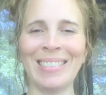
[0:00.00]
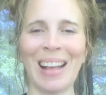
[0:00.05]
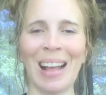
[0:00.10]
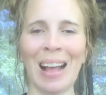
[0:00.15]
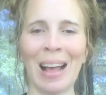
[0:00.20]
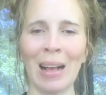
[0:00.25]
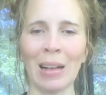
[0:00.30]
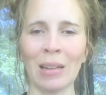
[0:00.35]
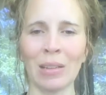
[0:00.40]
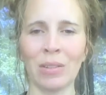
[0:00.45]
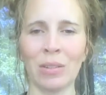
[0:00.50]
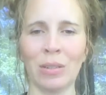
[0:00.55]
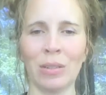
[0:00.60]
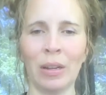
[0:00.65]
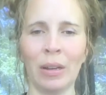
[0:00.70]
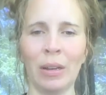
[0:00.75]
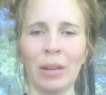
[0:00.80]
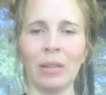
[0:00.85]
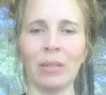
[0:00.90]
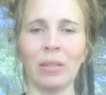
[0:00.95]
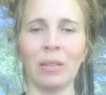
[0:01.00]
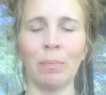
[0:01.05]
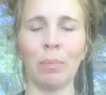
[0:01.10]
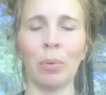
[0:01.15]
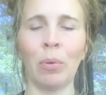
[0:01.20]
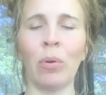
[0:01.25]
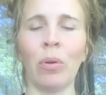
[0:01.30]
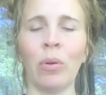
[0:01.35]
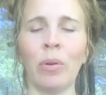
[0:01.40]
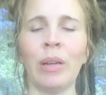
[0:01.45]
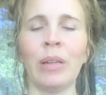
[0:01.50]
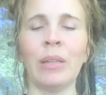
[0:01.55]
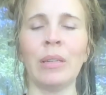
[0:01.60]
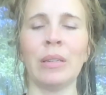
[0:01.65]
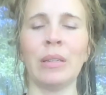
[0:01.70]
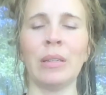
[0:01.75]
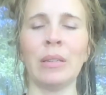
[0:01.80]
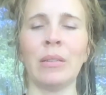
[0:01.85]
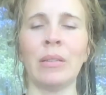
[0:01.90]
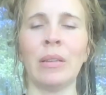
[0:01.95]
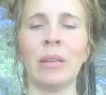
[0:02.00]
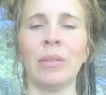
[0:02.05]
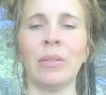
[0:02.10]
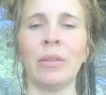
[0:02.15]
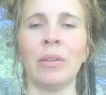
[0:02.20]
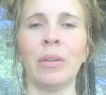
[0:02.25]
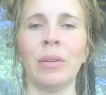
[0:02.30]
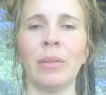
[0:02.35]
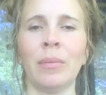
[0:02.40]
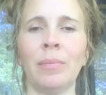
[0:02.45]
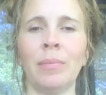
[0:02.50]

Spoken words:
oxygen, to pour into the center.